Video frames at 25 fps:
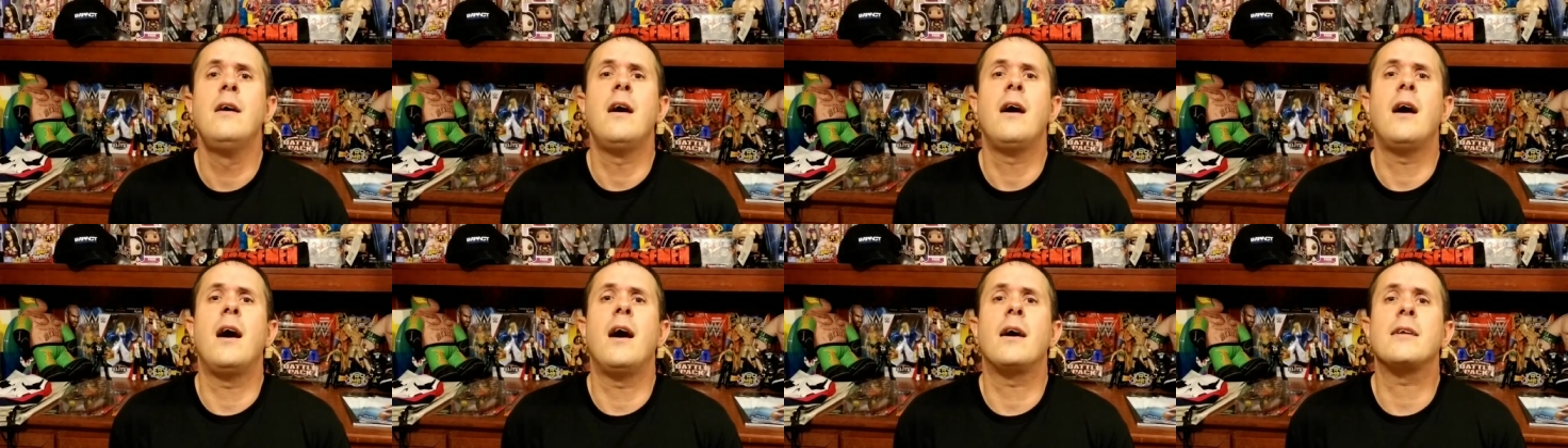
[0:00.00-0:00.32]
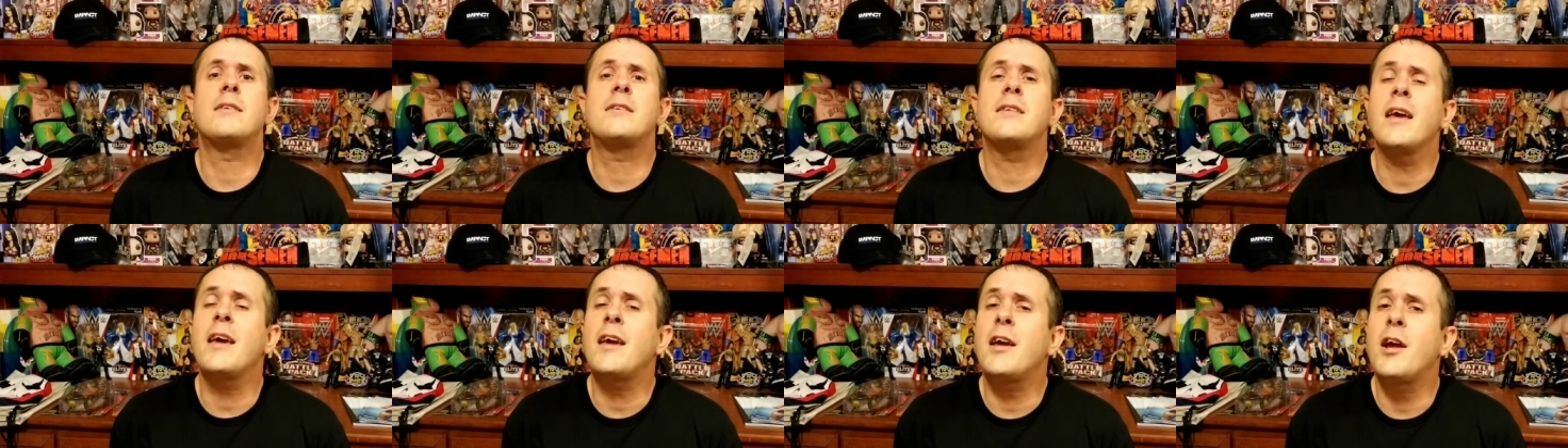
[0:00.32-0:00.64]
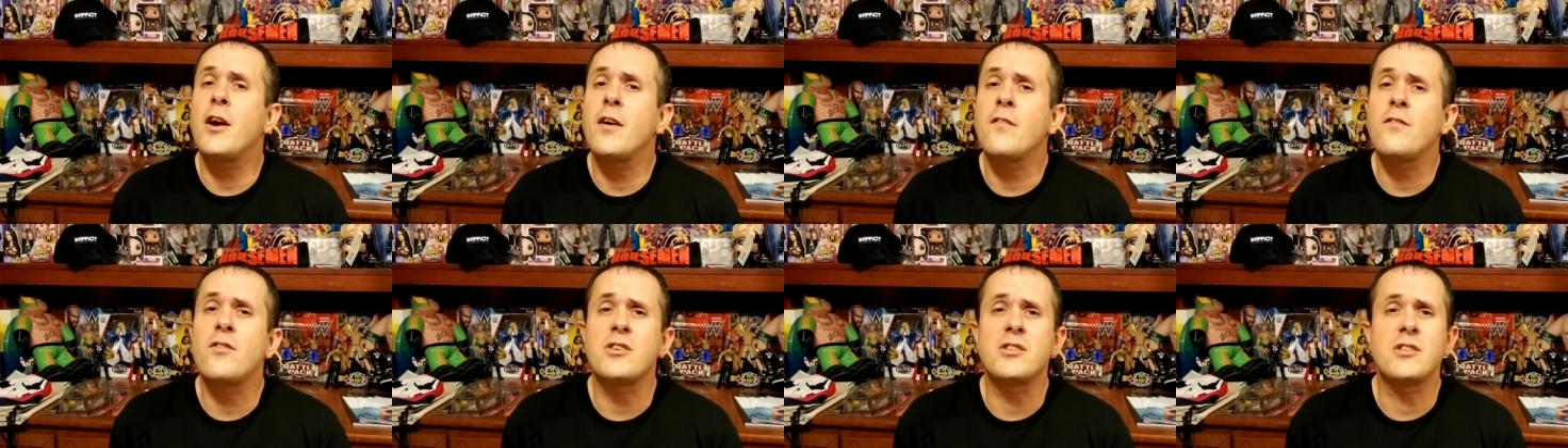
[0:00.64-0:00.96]
Uh, take
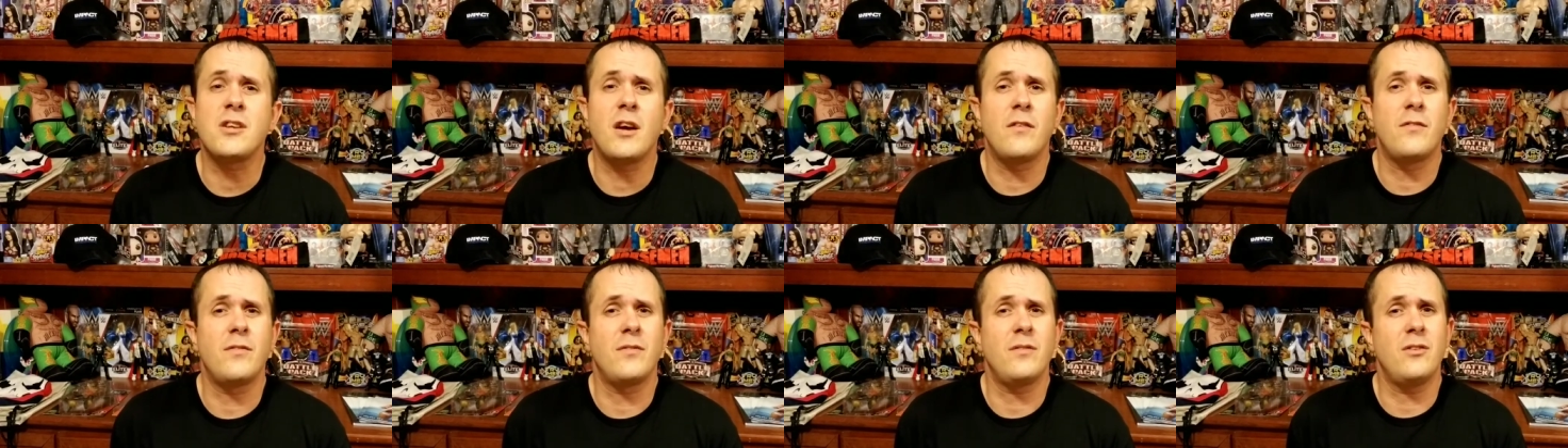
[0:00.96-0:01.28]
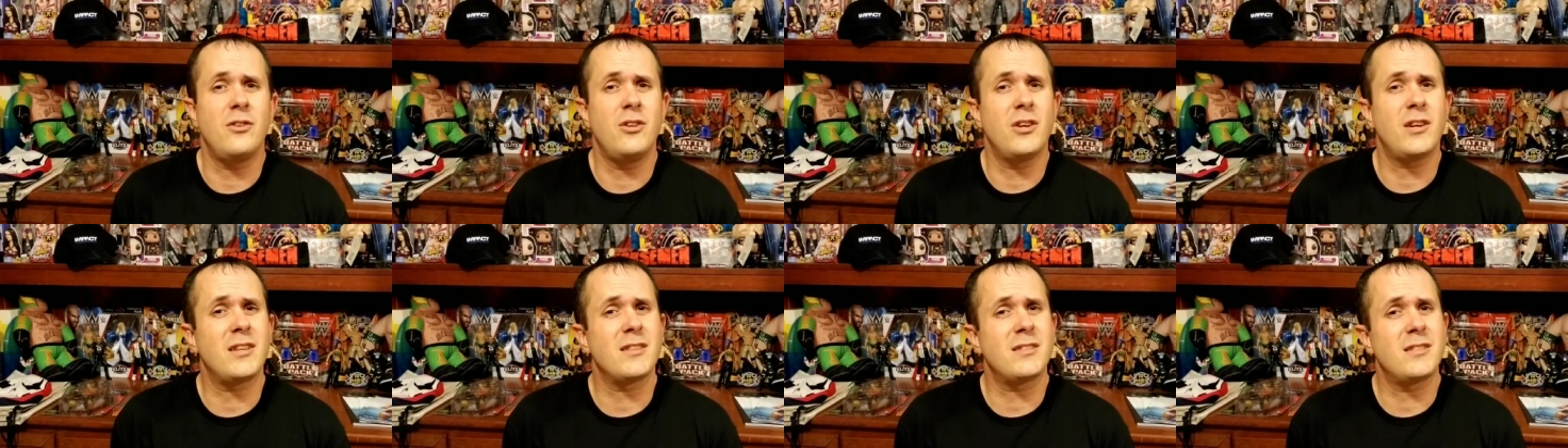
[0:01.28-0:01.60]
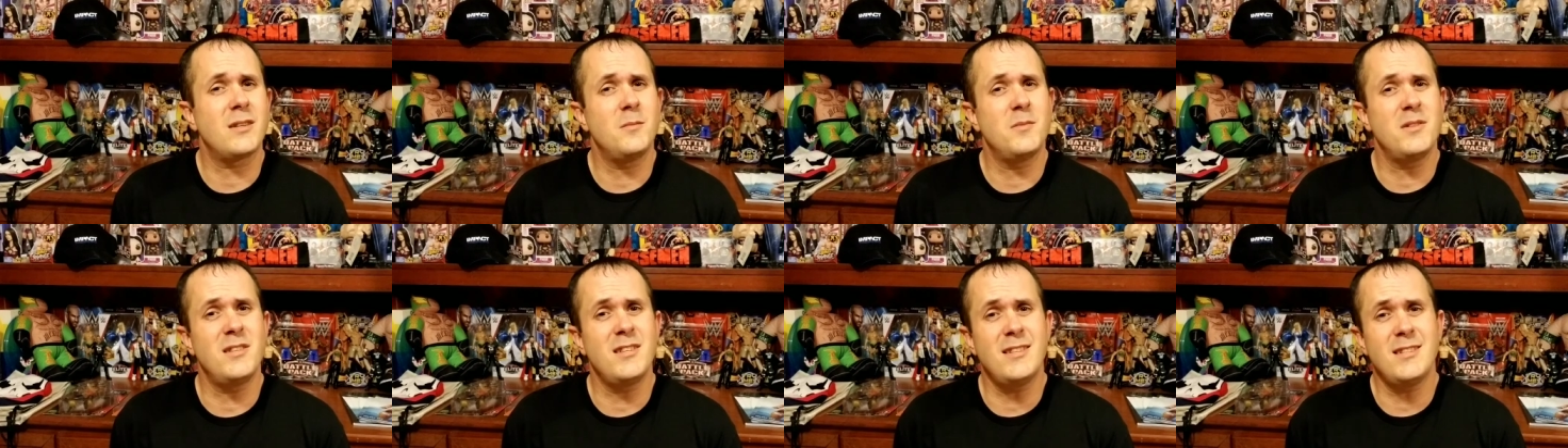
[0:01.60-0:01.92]
care of yourself. Look at
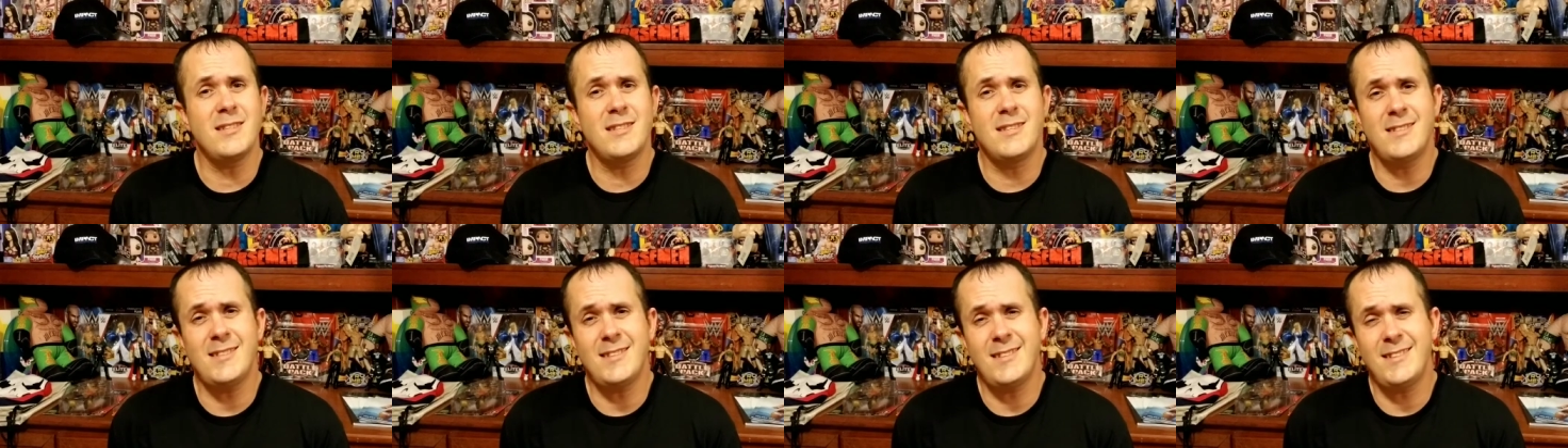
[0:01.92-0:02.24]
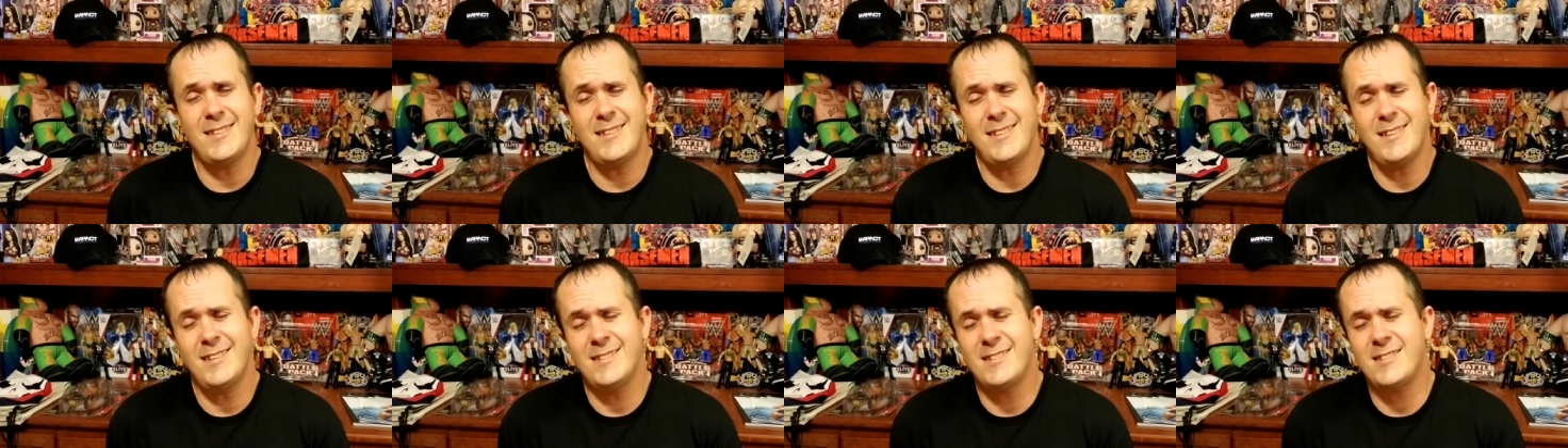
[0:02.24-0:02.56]
some of these uh,